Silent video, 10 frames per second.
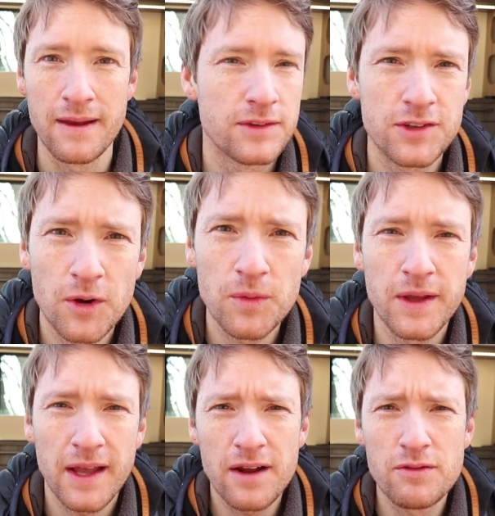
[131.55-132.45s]
So the
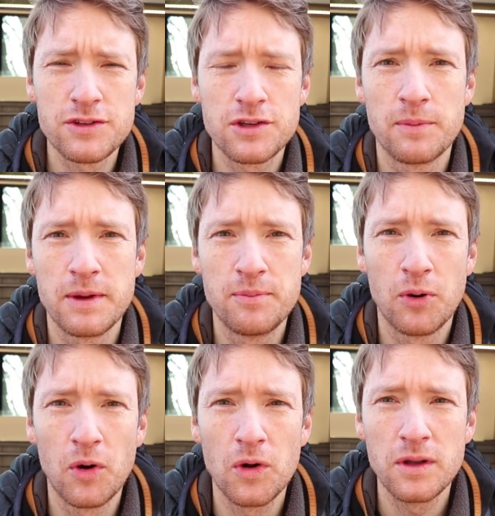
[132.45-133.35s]
guy runs company,
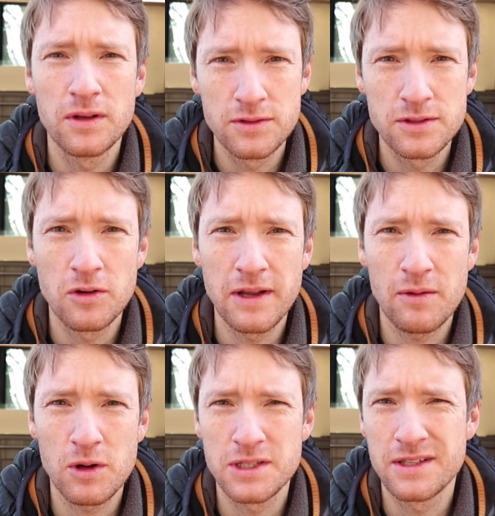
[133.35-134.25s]
Paul, who's no
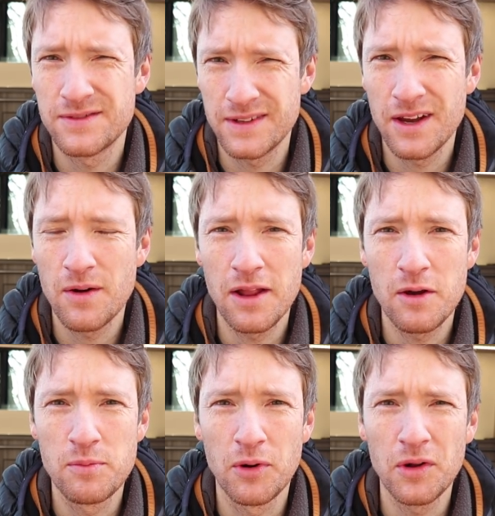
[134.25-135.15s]
doubt watching this video,
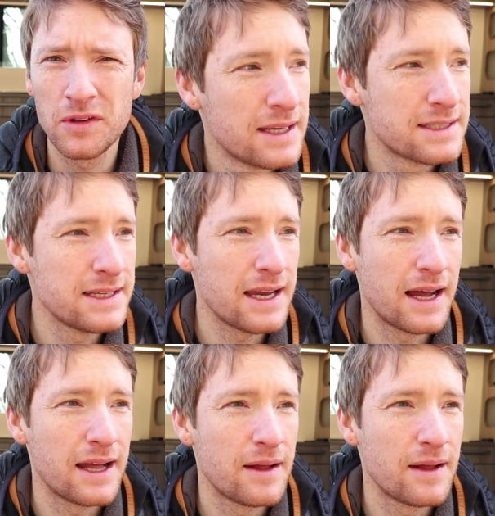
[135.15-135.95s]
hello Paul. See,